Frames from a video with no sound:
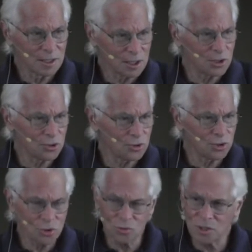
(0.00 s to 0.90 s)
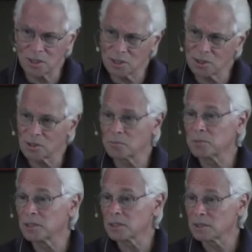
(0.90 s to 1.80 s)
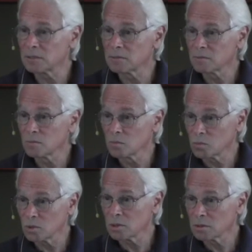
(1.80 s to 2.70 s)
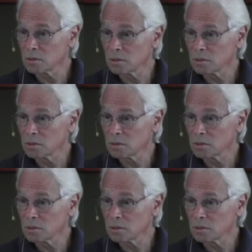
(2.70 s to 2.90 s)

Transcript: under the doing into the being, right?